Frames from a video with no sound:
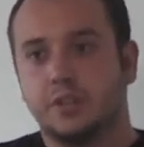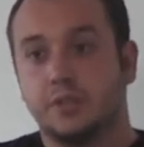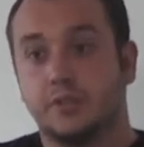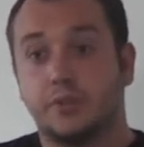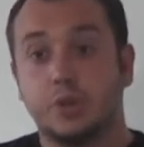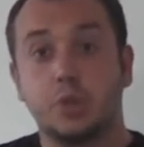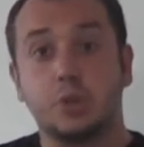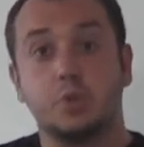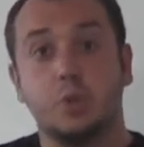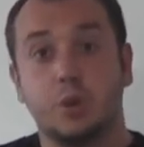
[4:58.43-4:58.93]
The
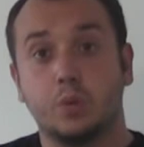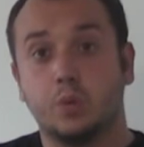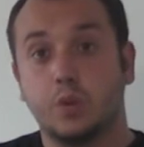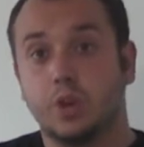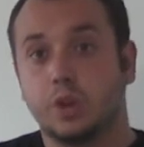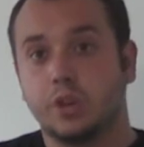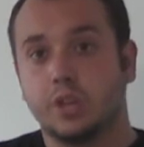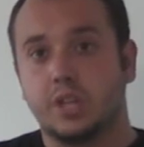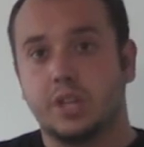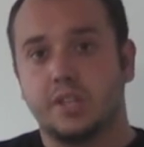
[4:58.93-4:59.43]
first one,
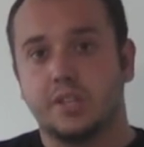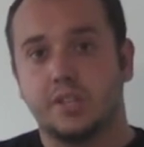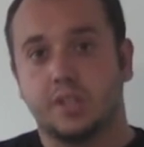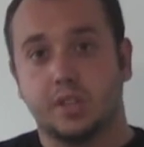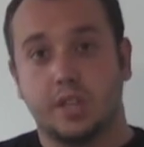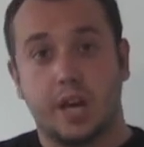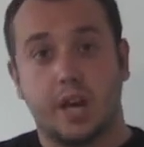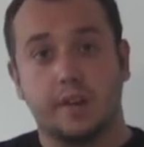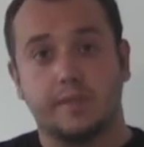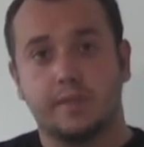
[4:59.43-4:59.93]
we organize
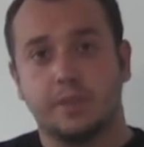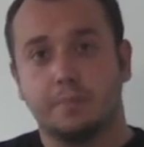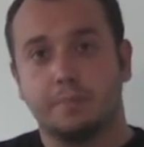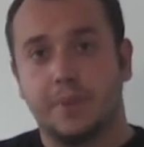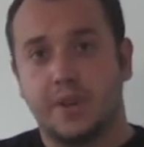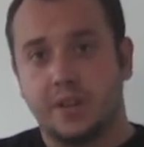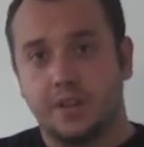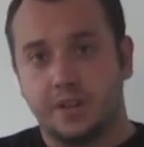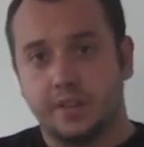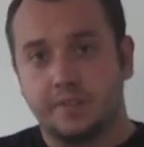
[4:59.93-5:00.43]
a lot of
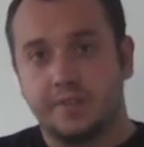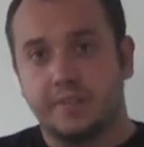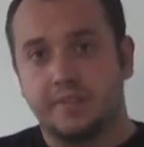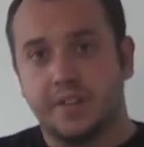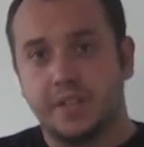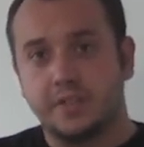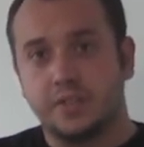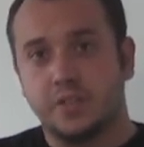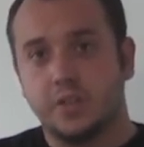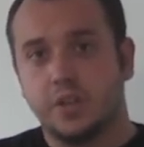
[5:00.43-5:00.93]
competitive
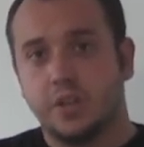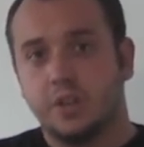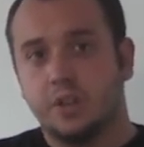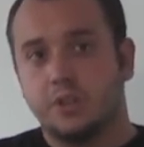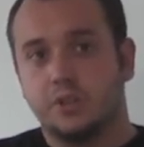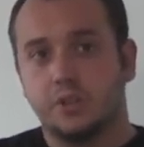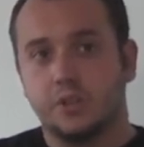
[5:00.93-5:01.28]
events,